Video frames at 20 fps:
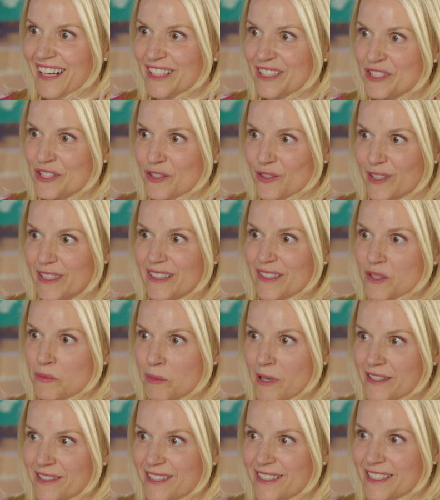during this
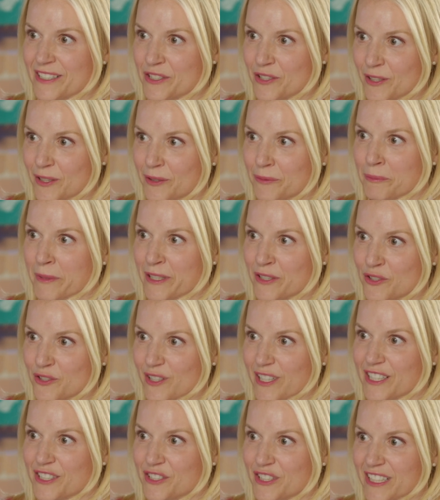presidential
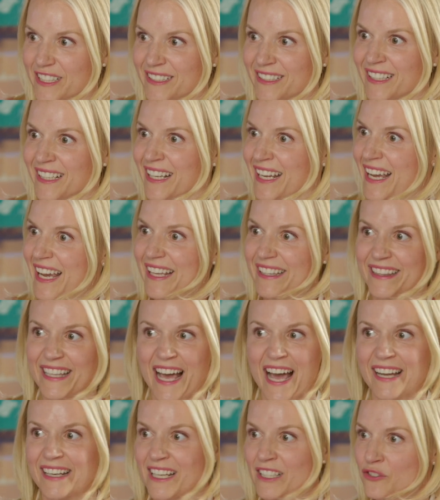administration, and
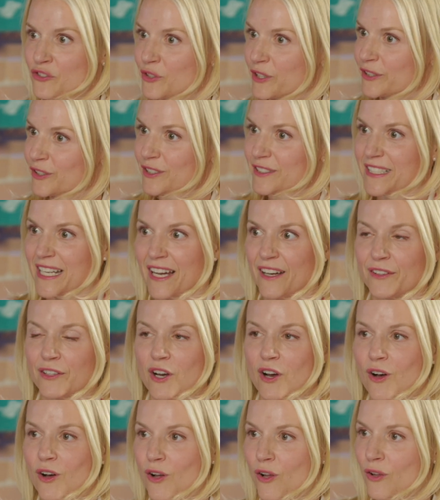that has trickled down
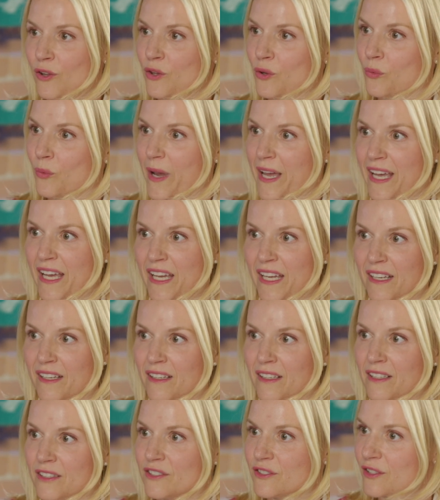all the way
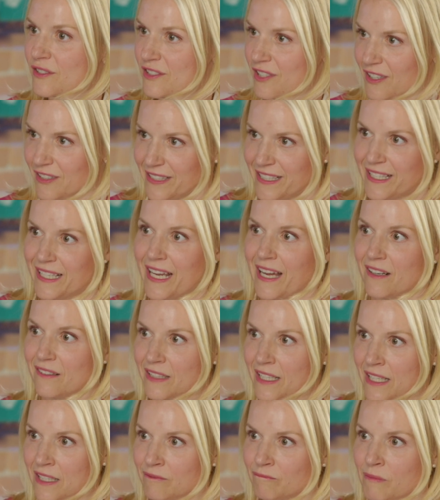to Salt Lake
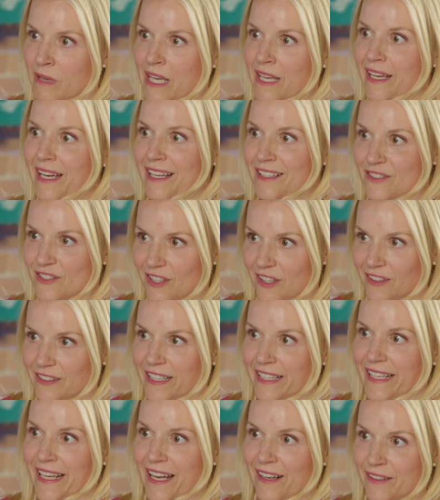County. And Salt
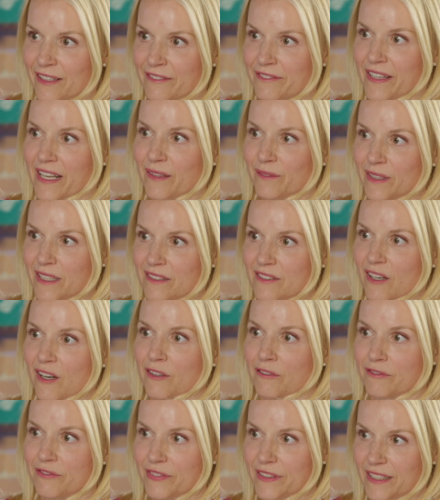Lake County families are
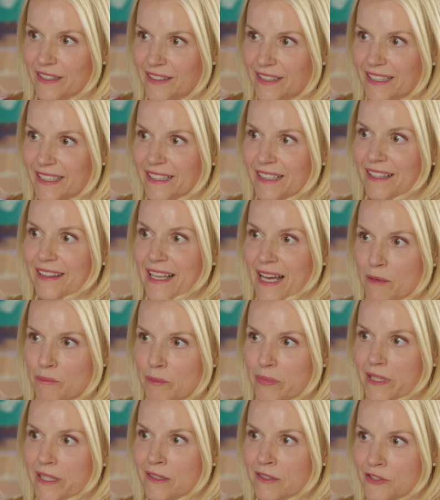feeling
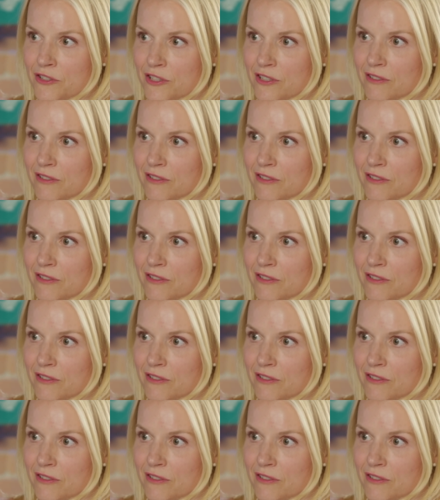that pinch.